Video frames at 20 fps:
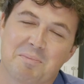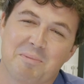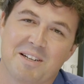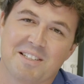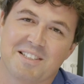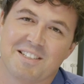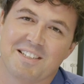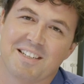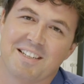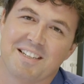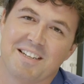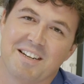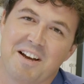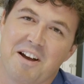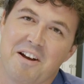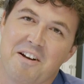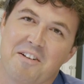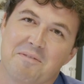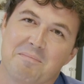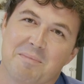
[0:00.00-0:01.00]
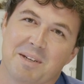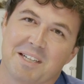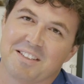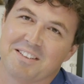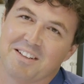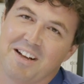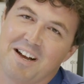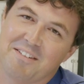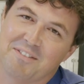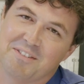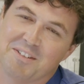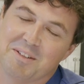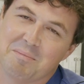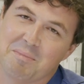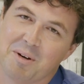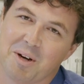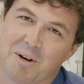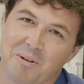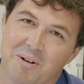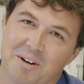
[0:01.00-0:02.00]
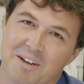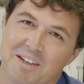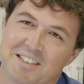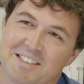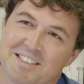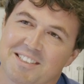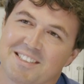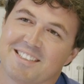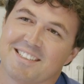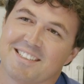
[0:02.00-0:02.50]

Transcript: president of McLaughlin Boat Works.